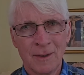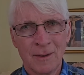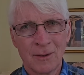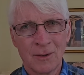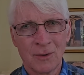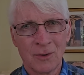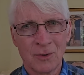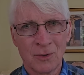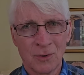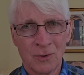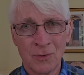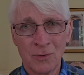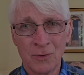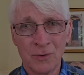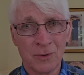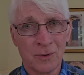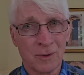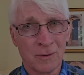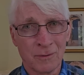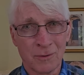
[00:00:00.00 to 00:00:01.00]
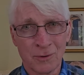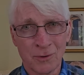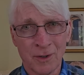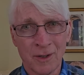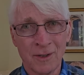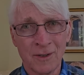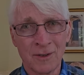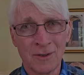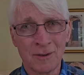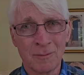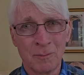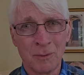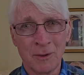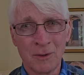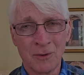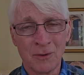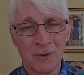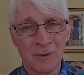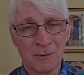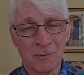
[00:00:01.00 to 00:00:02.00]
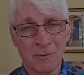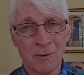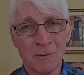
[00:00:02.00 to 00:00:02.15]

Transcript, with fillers: the shoulders of Christ, because